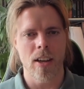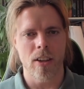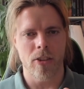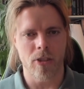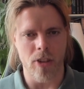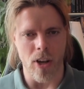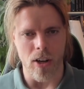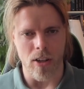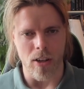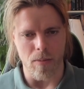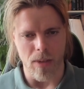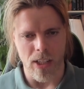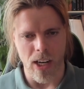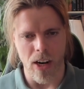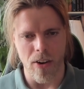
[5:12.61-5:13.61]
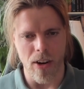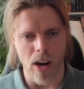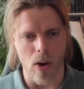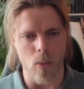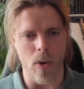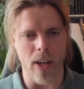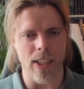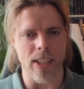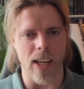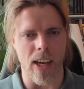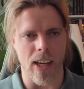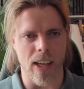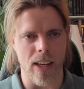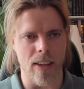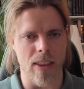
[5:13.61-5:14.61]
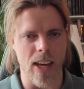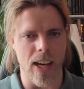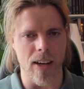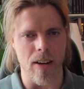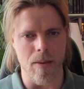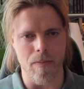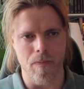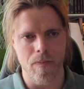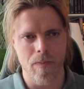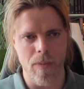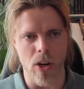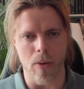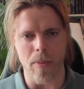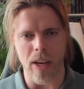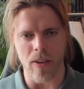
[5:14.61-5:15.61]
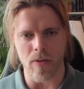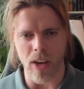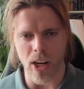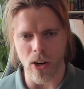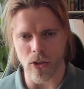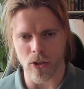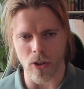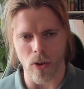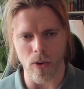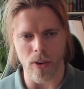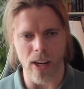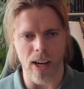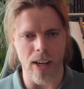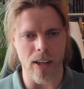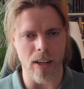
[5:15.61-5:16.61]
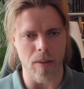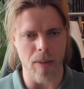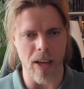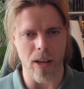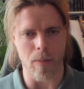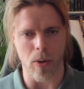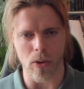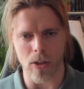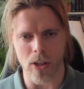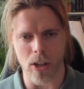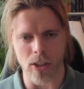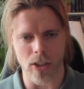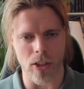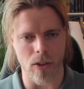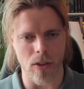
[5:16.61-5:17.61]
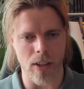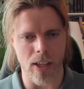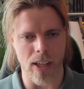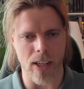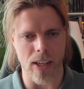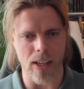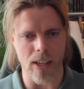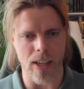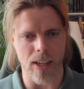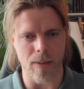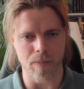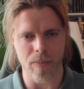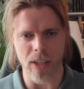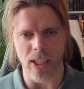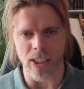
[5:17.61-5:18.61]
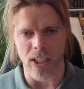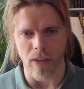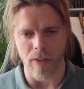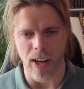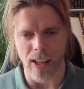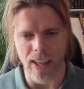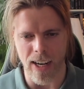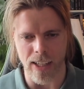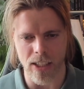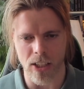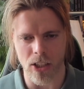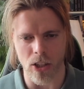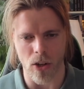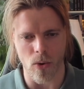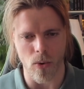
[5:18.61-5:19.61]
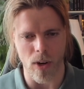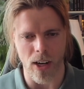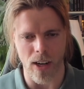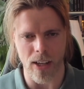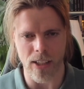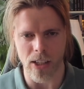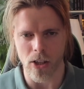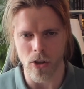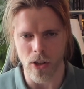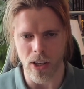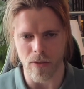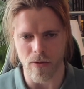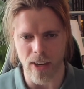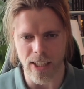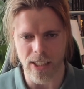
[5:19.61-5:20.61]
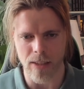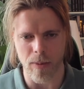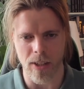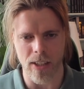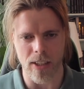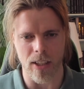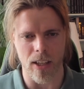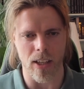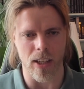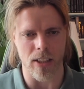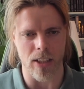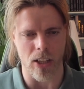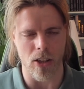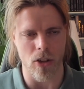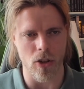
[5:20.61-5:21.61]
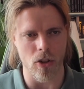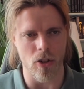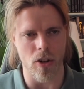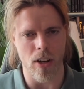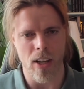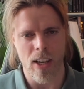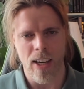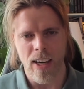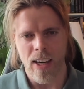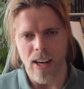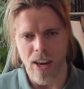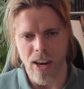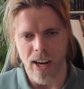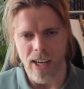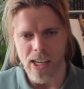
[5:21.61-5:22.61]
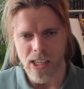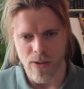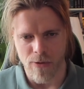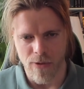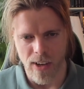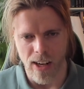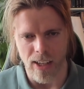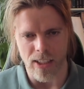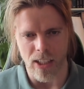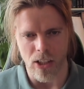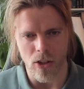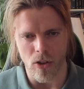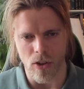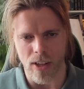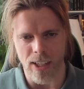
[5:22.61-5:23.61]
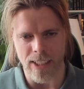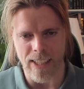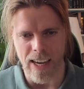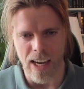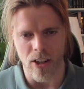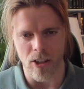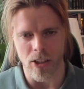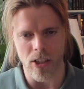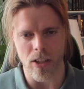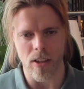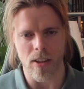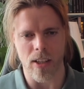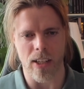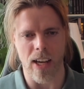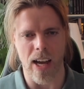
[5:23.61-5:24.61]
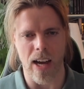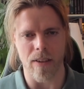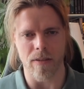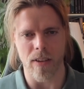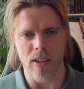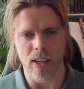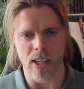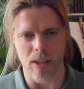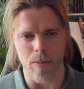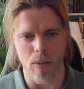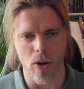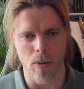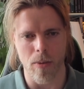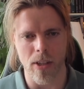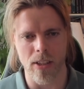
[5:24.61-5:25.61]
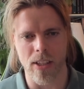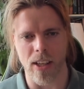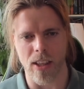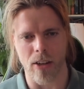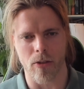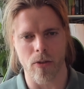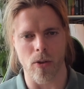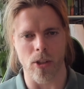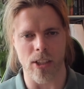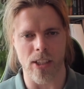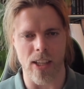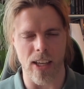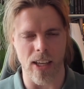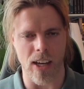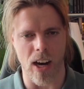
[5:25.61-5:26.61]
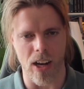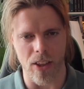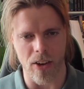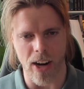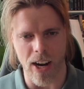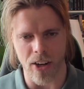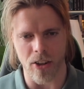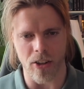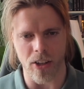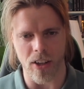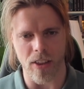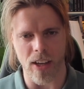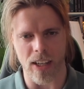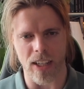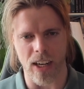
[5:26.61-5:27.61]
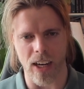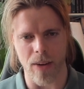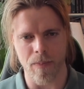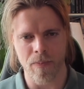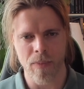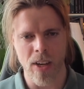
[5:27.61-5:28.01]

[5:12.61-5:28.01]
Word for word: certain material which I can then, you know, make videos on and make podcasts on and stuff like that. So it's a good investment. It's a good, nice feel. It's a good, nice energy that I have at the moment. And then, of course, the other energy that I